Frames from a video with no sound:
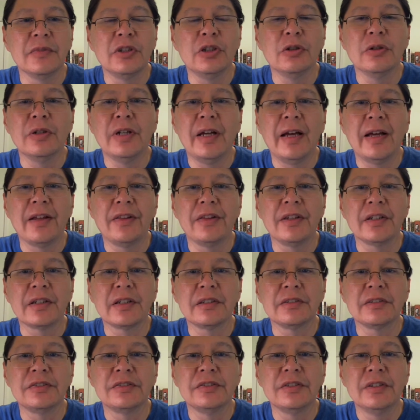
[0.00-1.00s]
good
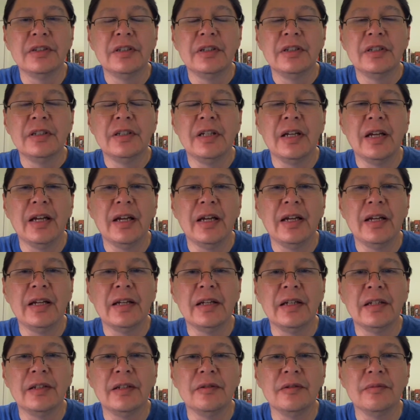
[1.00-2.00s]
ethics,
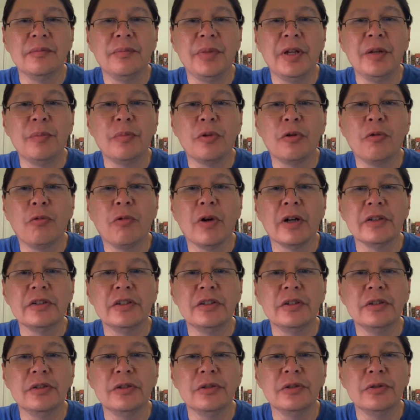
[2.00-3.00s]
and people want
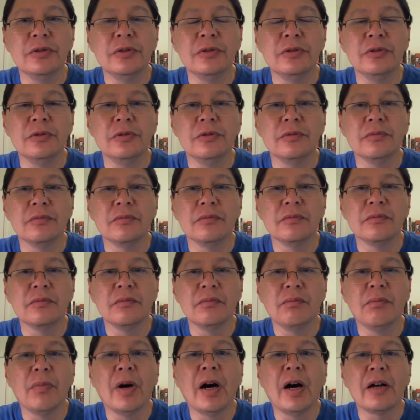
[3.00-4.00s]
to
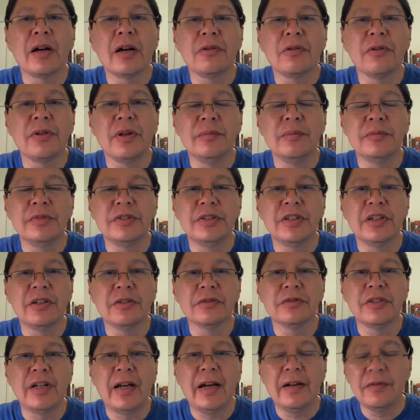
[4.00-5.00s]
model
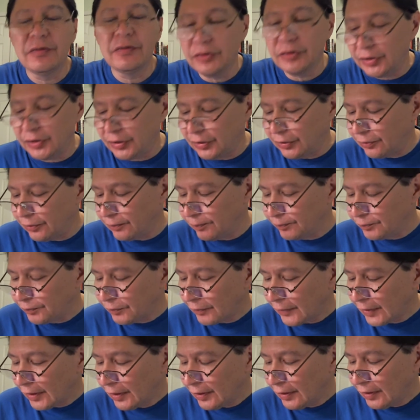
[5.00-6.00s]
themselves after you.
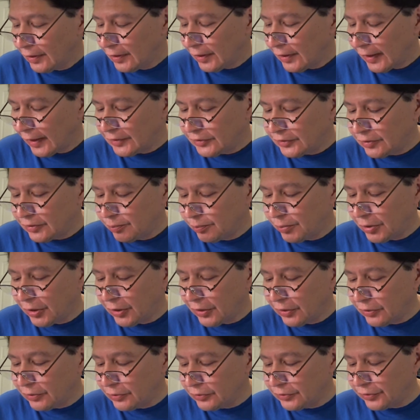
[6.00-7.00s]
I
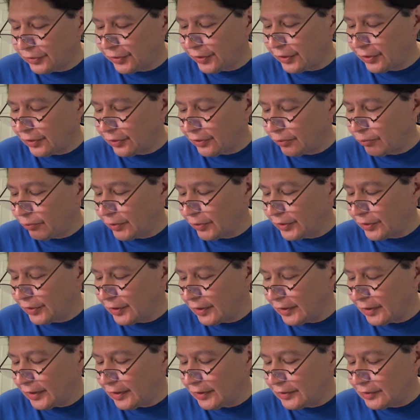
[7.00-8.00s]
suppose, though, one
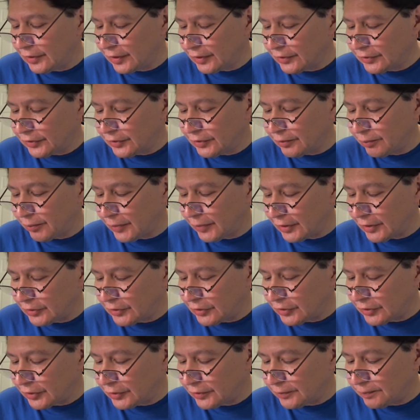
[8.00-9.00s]
thing he doesn't
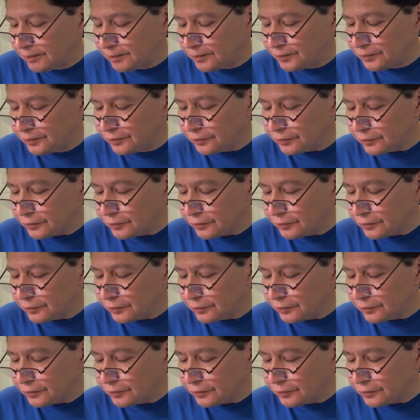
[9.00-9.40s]
mention